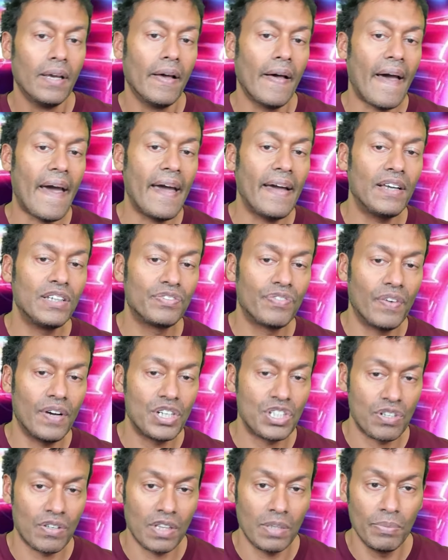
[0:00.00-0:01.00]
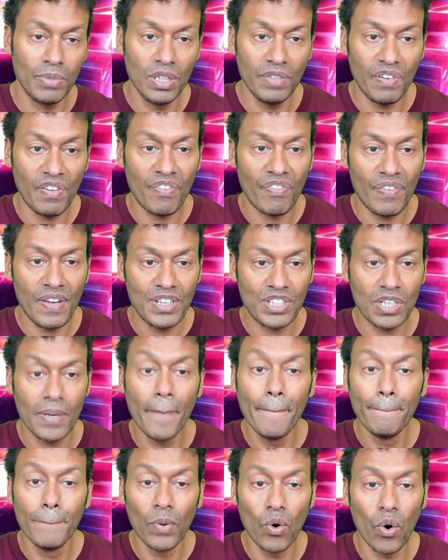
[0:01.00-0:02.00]
Ayer's version of the movie featured
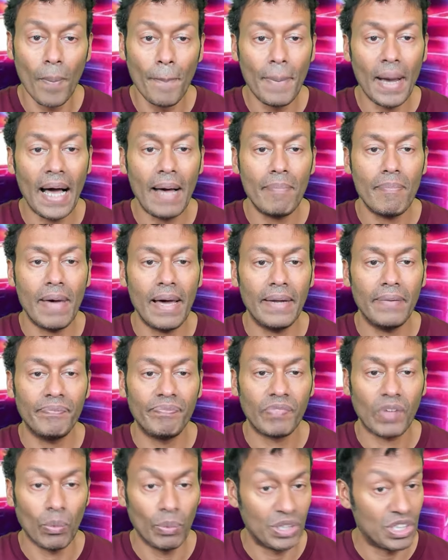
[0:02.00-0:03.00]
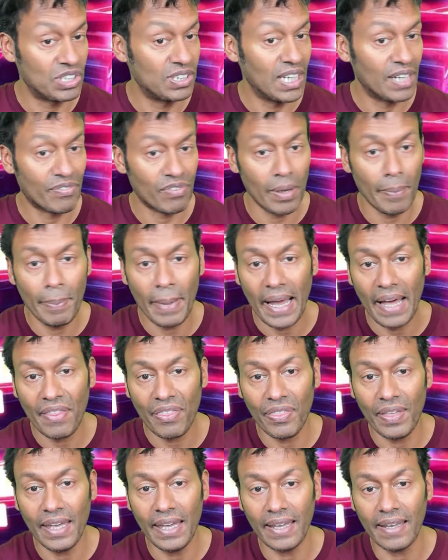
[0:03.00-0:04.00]
more Batman, which is never a bad
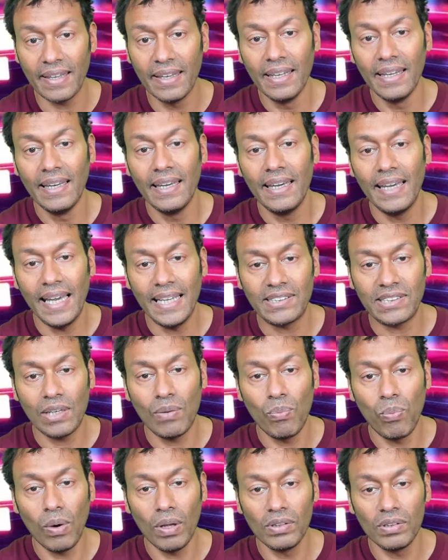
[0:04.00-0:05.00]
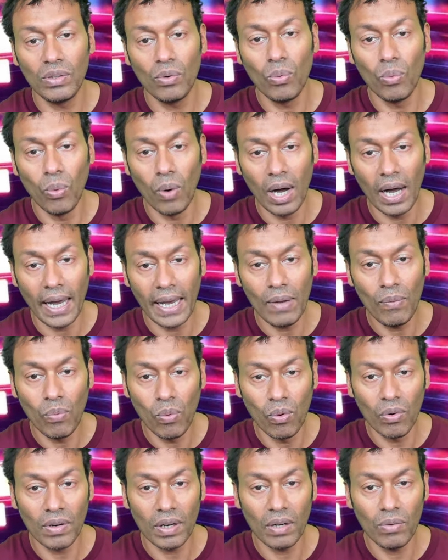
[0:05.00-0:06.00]
thing. It's a wonder why
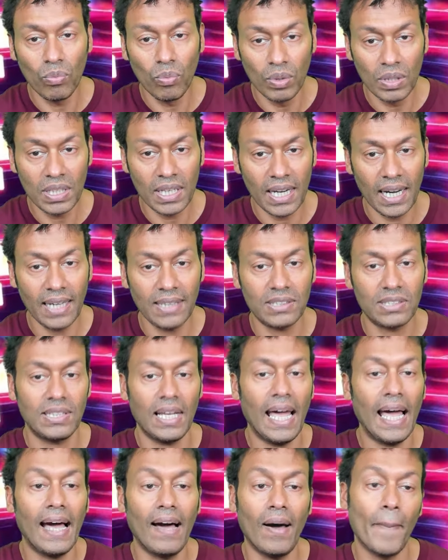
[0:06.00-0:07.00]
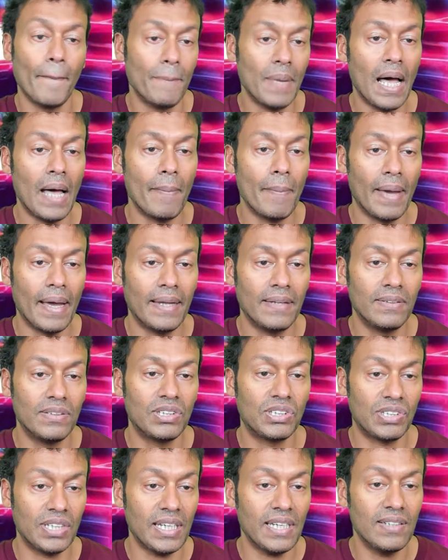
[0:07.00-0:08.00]
Warner would cut out Batman
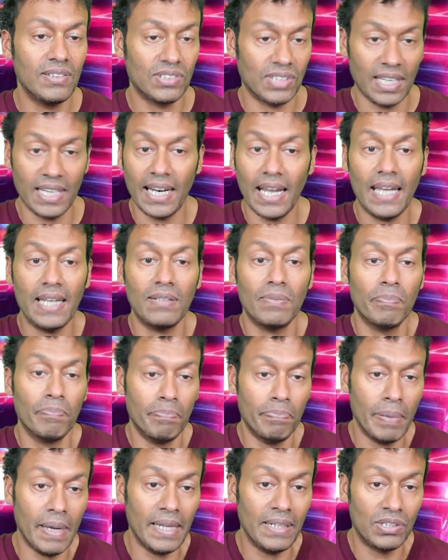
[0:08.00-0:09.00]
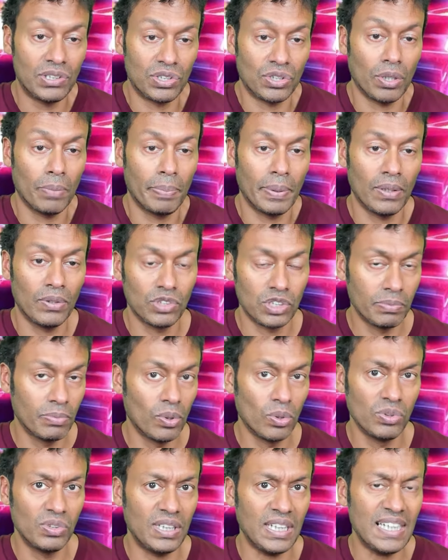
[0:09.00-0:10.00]
scenes in a bid to appeal to
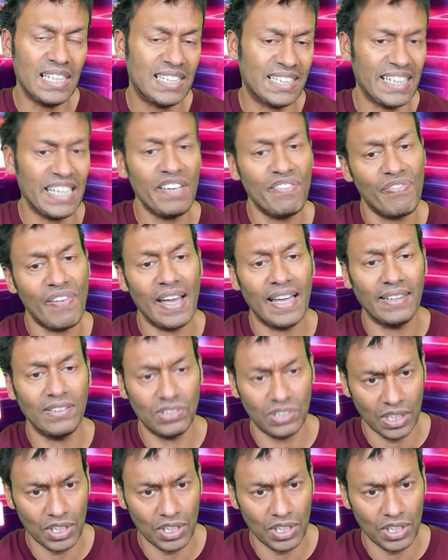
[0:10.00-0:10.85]
more DC fans.